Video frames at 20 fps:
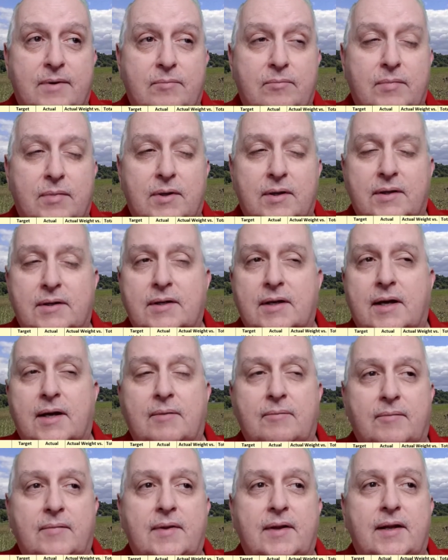But
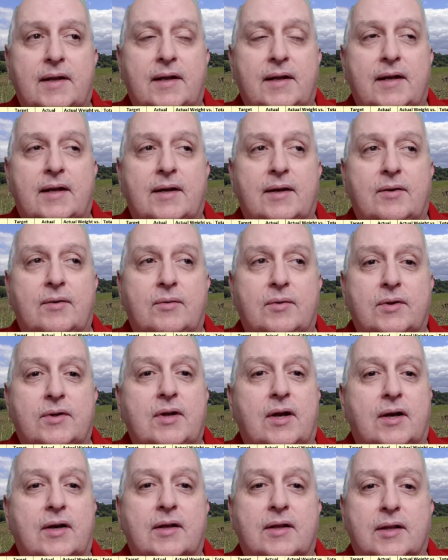we'll
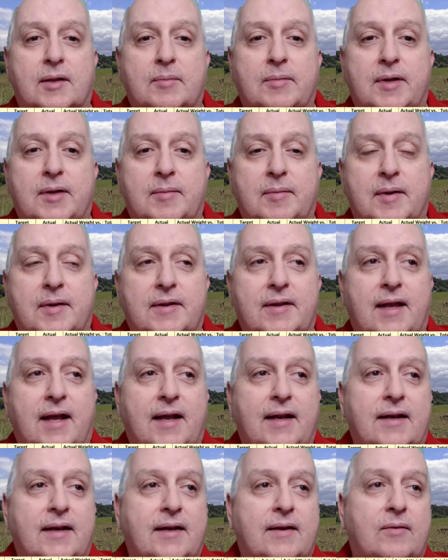talk a little bit about
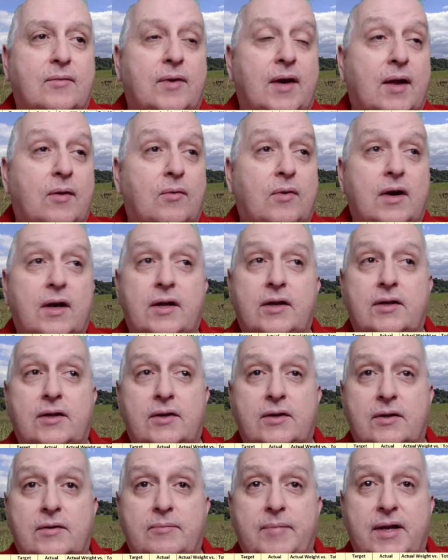that. What I wanted
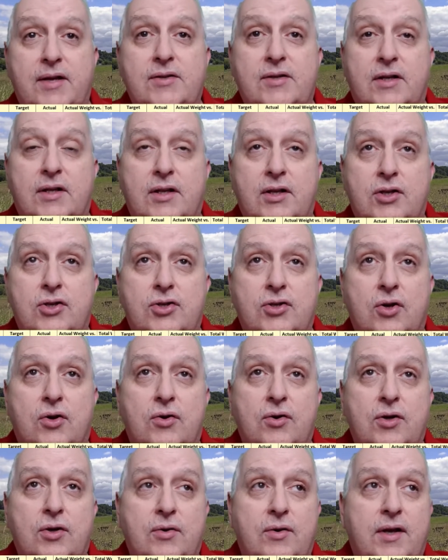to basically show
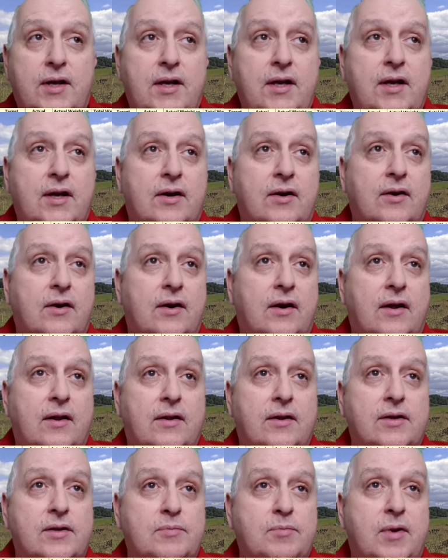you here
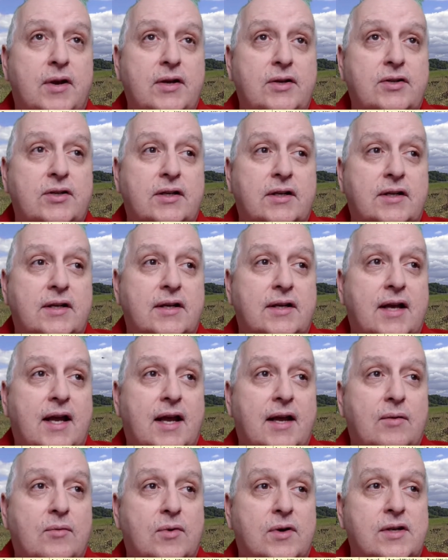on the spreadsheet
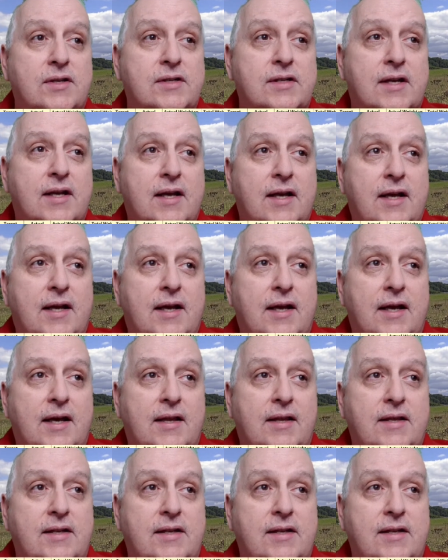today was the